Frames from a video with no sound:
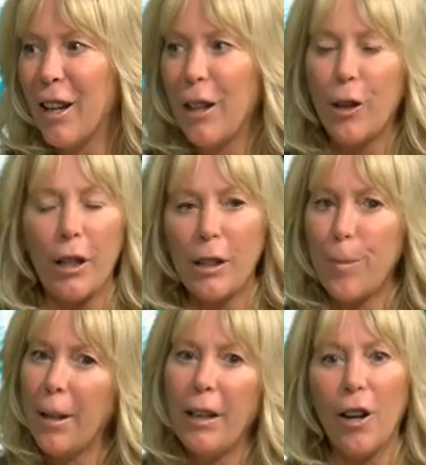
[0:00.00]
You're
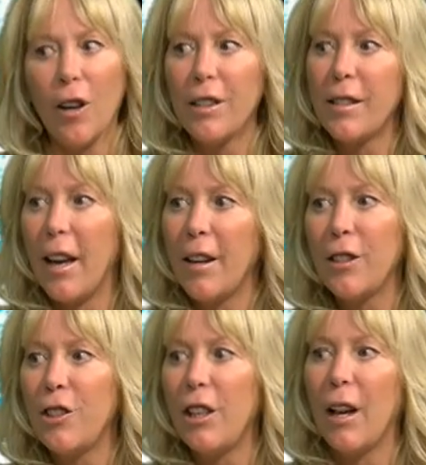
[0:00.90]
expending all this
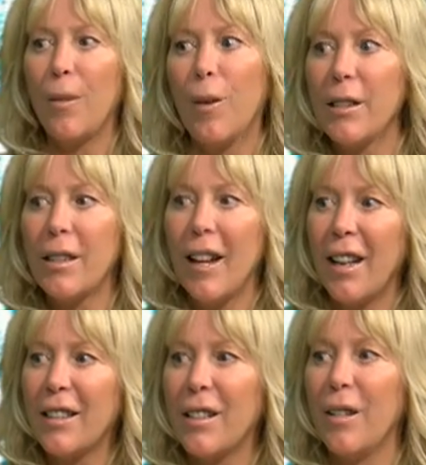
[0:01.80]
energy on what's
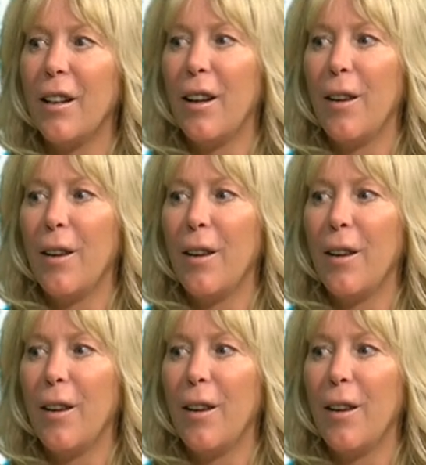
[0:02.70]
next and